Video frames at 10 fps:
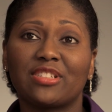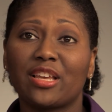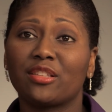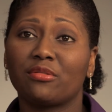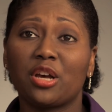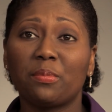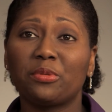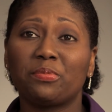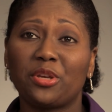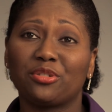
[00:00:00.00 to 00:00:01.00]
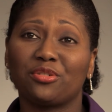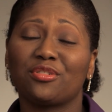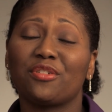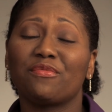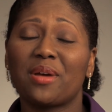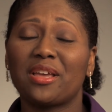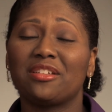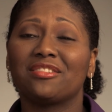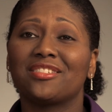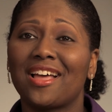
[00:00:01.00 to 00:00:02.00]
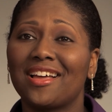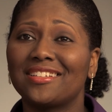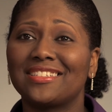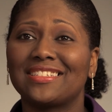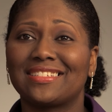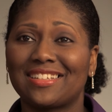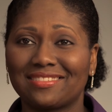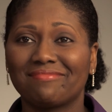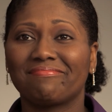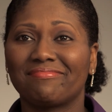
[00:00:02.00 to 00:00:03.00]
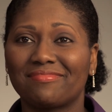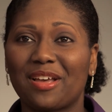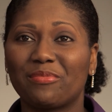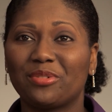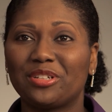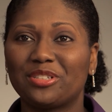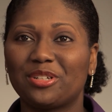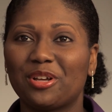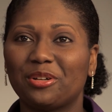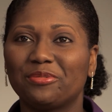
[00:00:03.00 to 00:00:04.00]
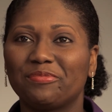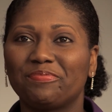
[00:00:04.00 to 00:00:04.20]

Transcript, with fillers: Take a couple of pictures of my insides and I'm good to go.